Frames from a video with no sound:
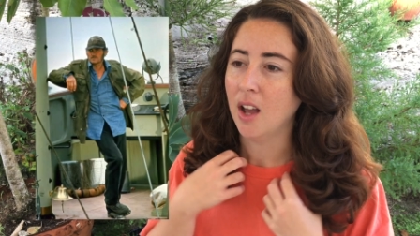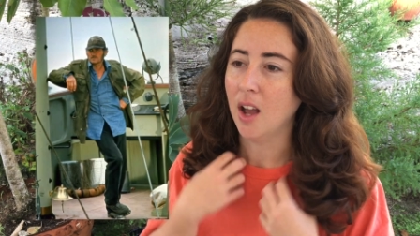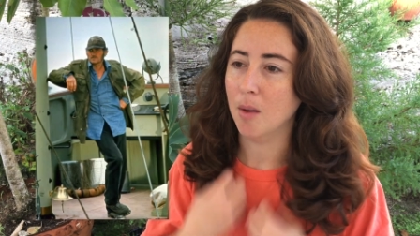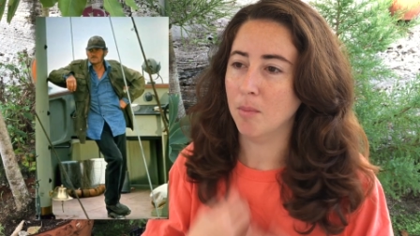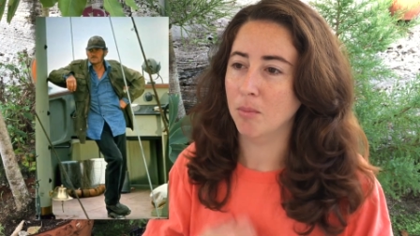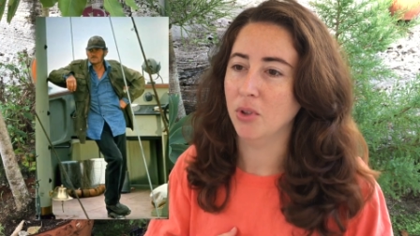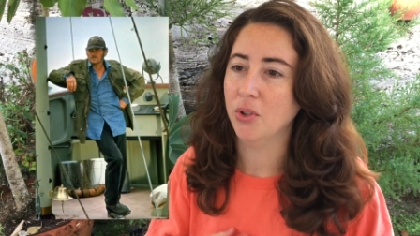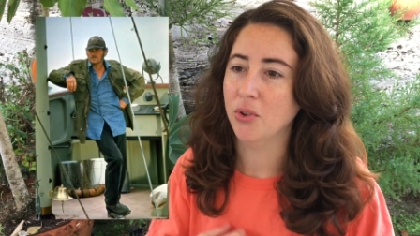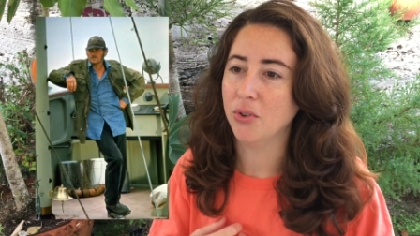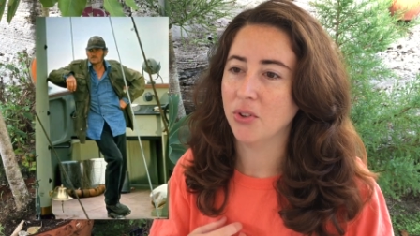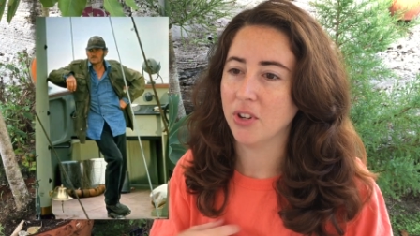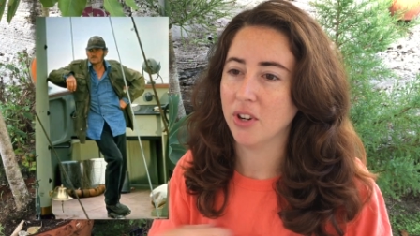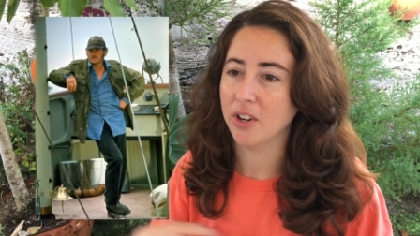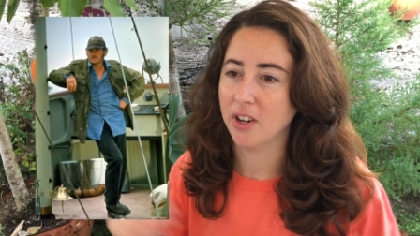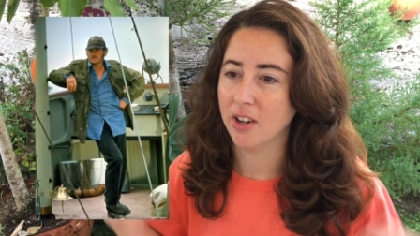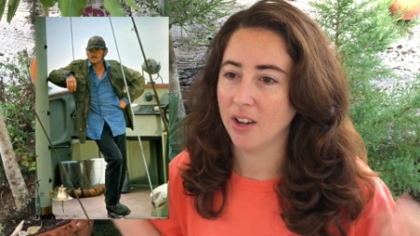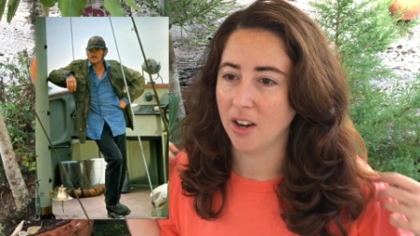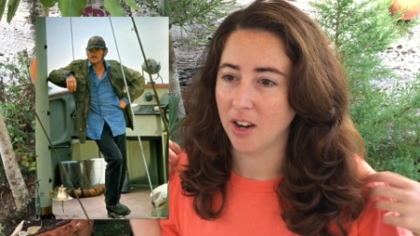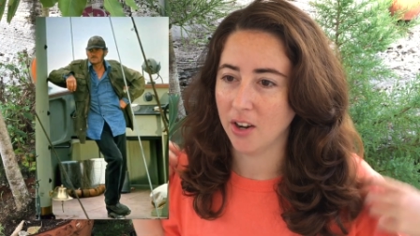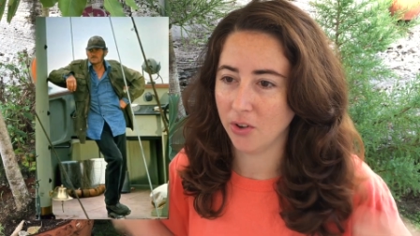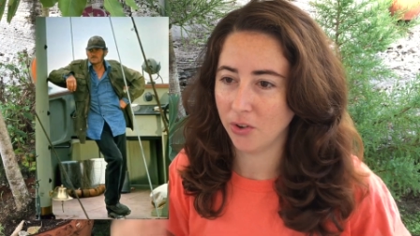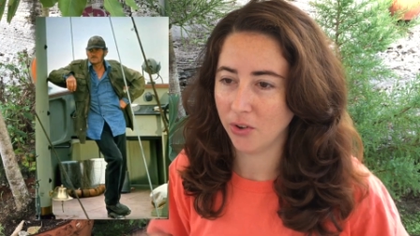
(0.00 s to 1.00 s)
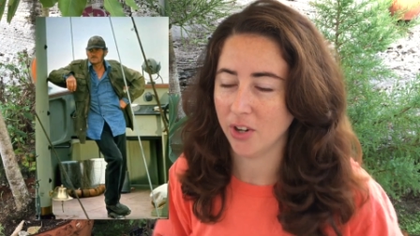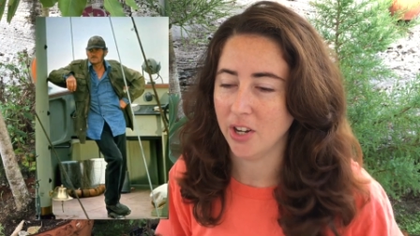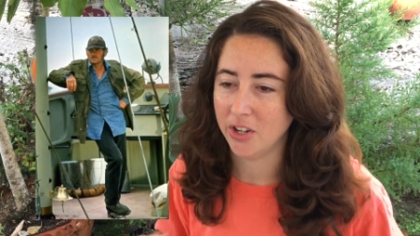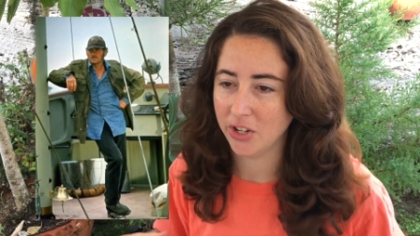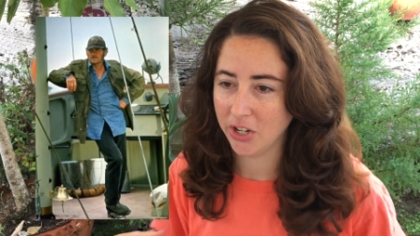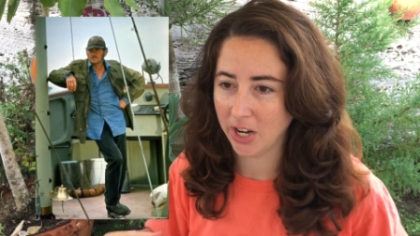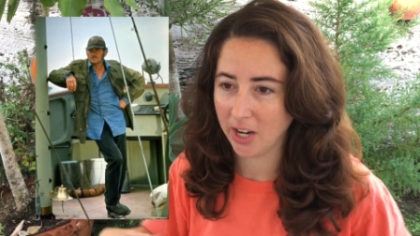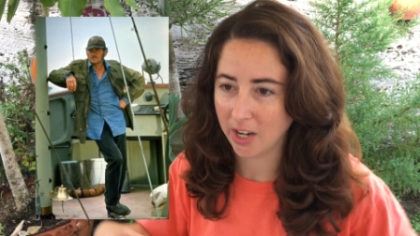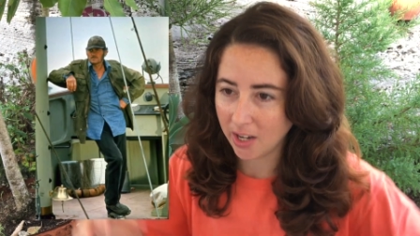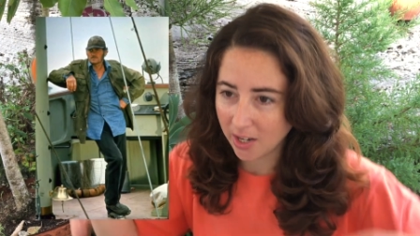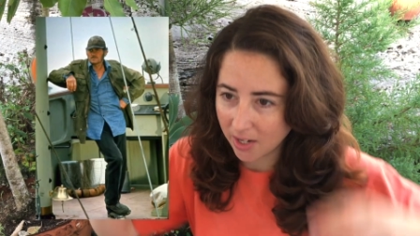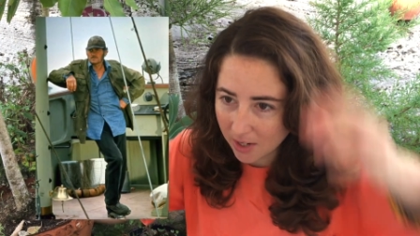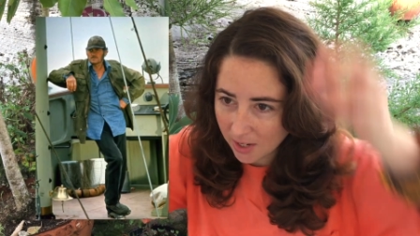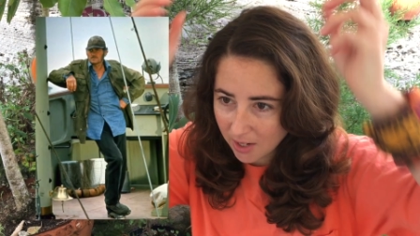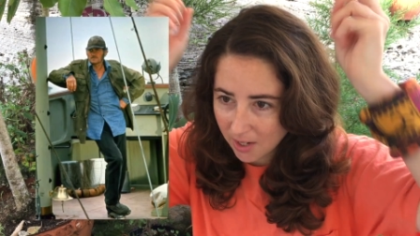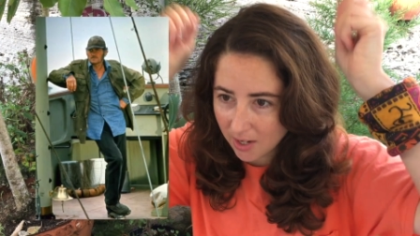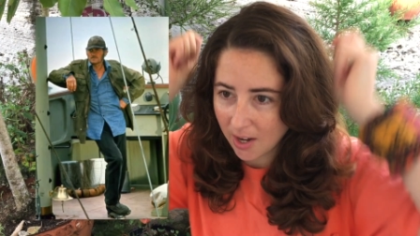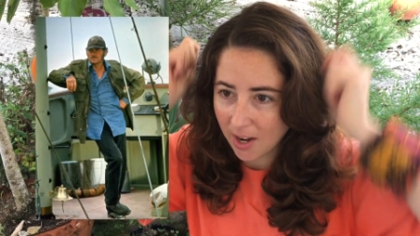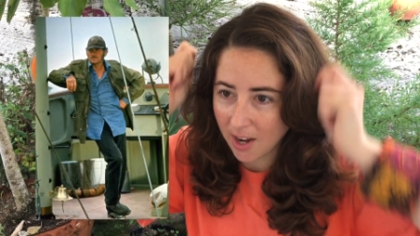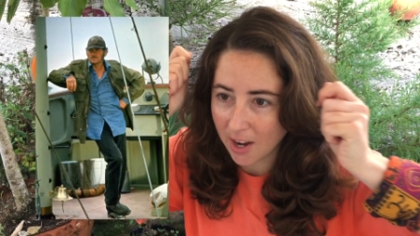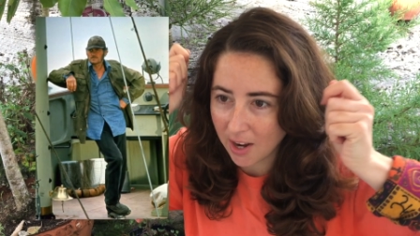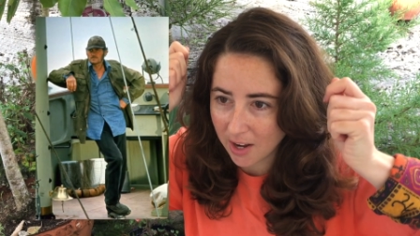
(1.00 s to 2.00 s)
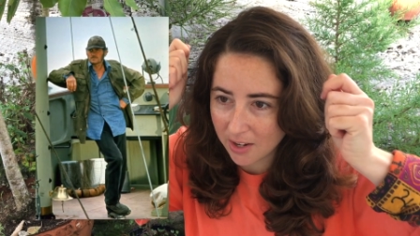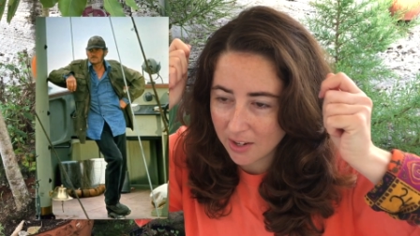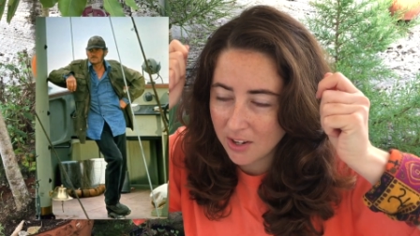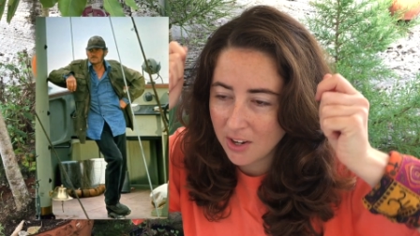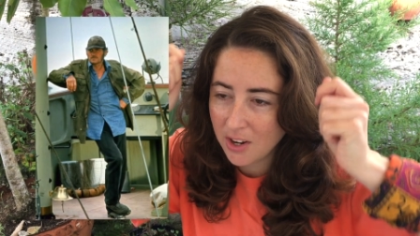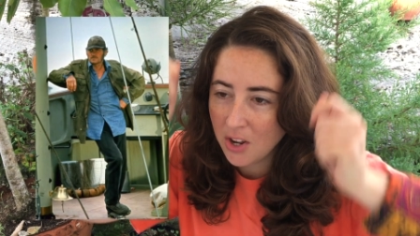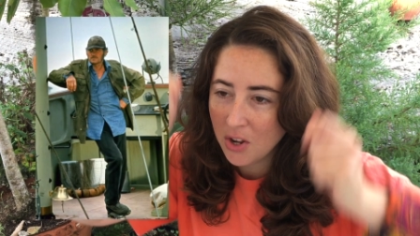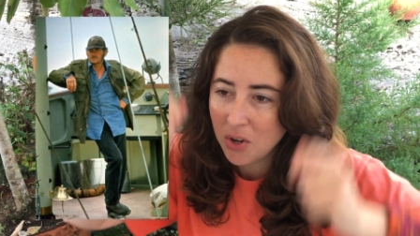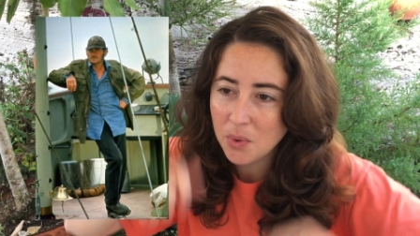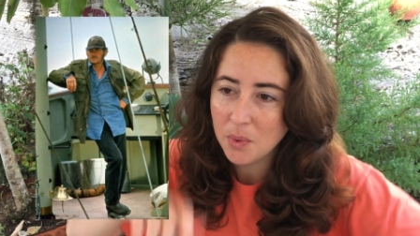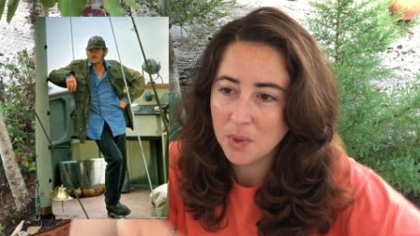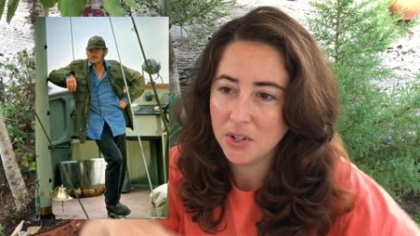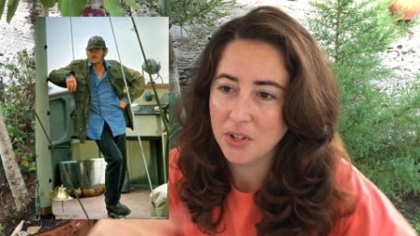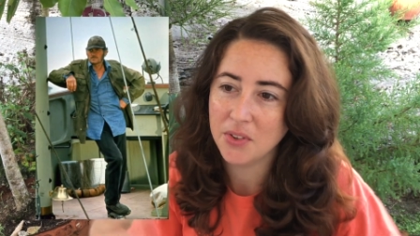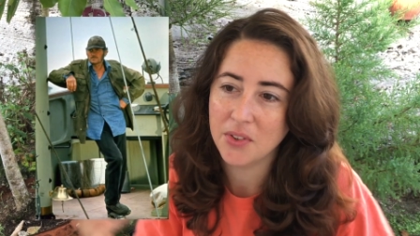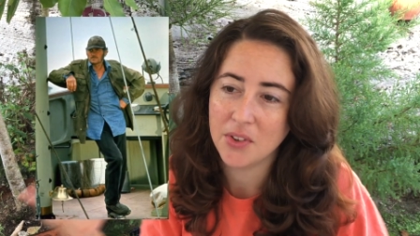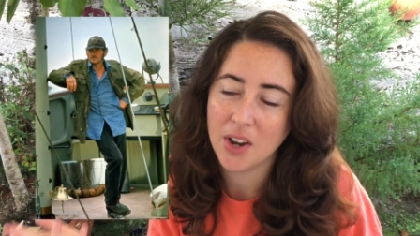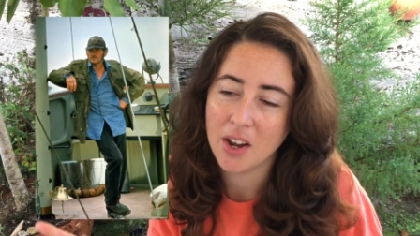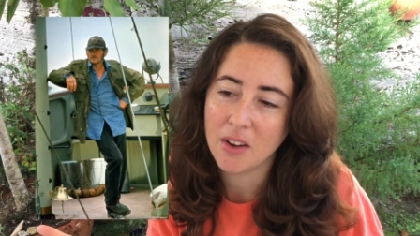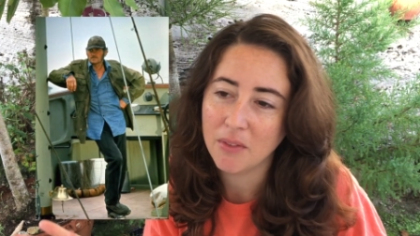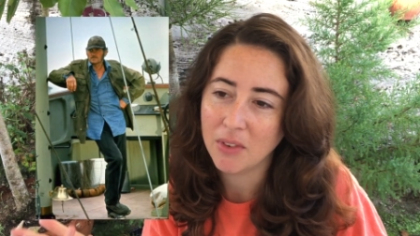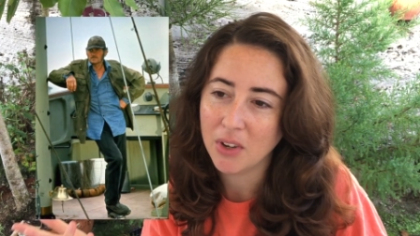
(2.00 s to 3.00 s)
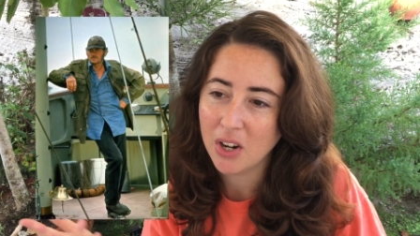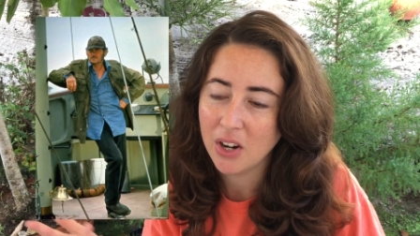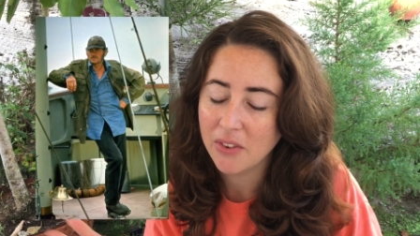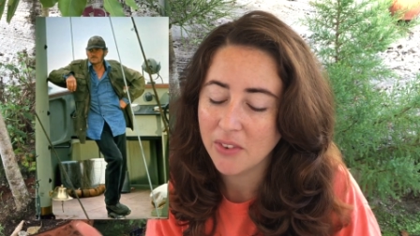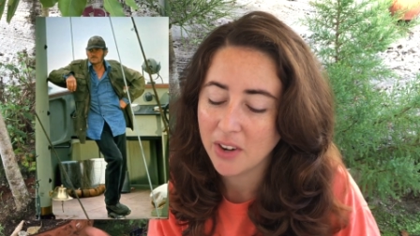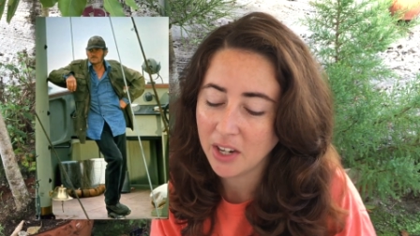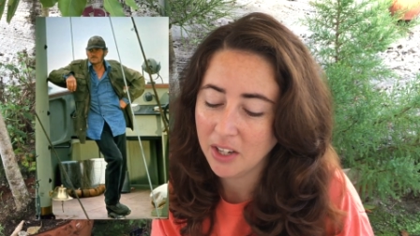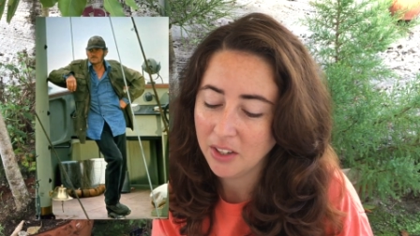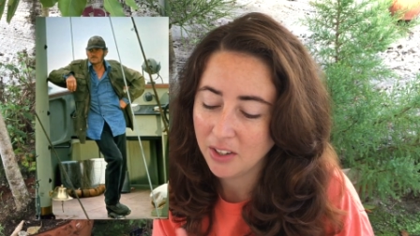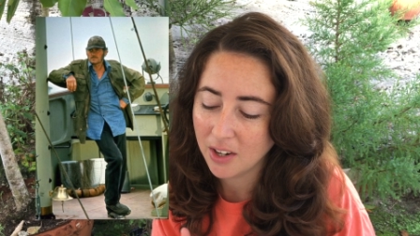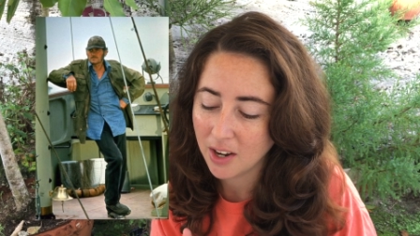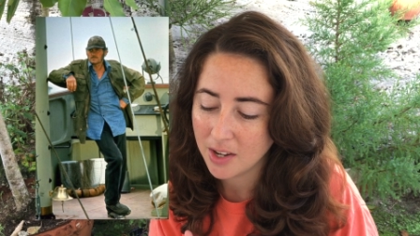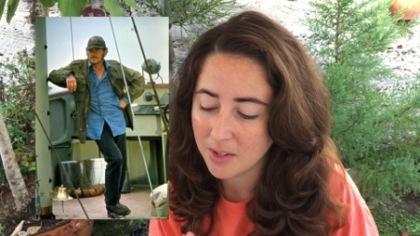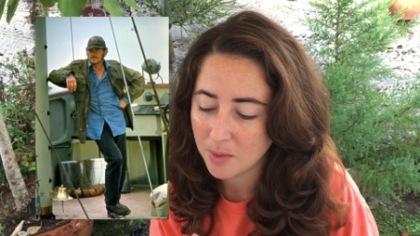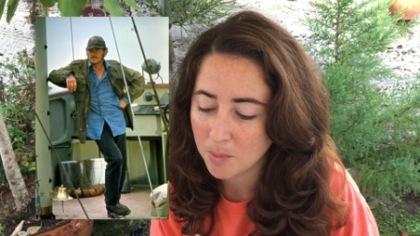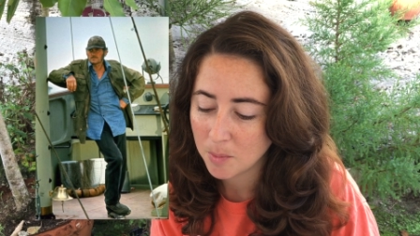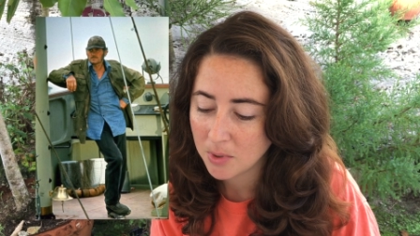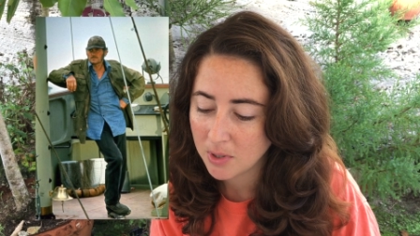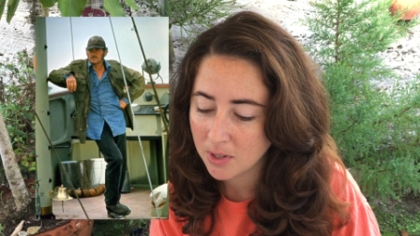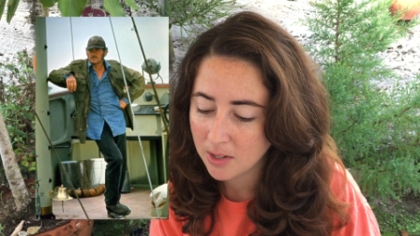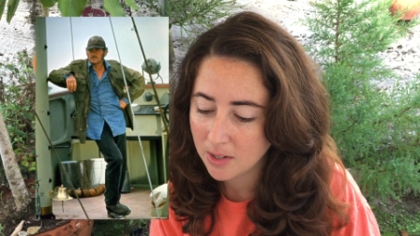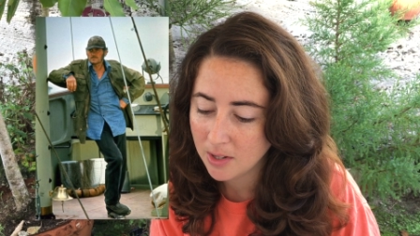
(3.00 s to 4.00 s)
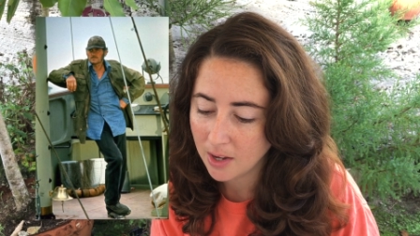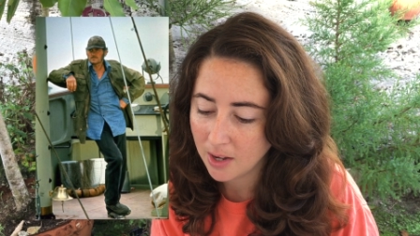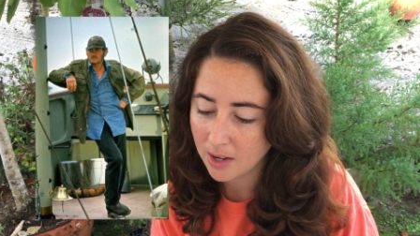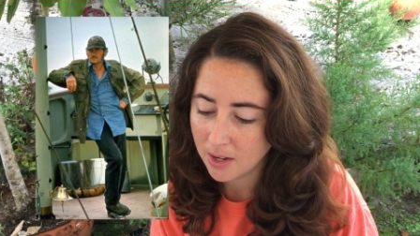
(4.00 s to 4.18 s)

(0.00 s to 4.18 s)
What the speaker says: blue shirt and a green jacket and a hat, which is not very recognizable.